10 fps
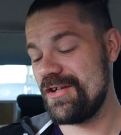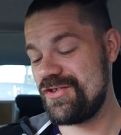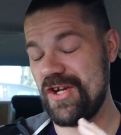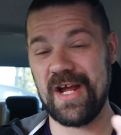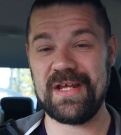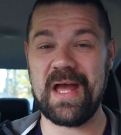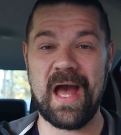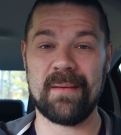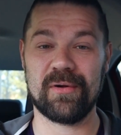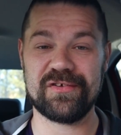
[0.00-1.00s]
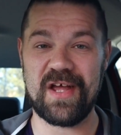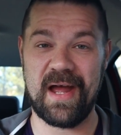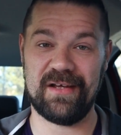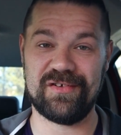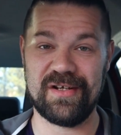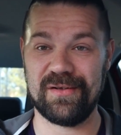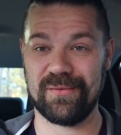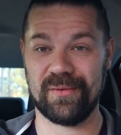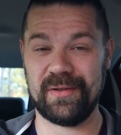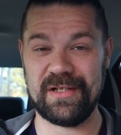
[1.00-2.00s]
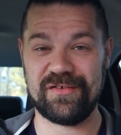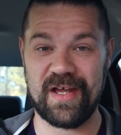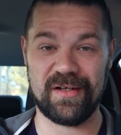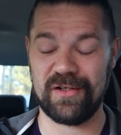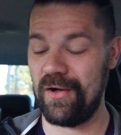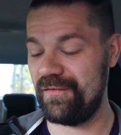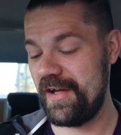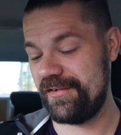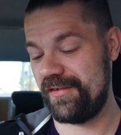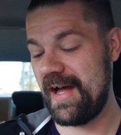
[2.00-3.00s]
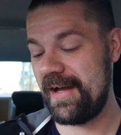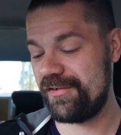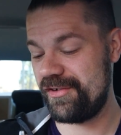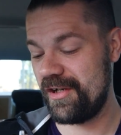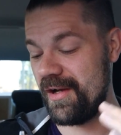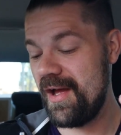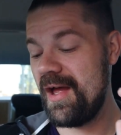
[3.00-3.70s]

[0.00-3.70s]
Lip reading: Shiny Abra's accidental release at GoFest last year.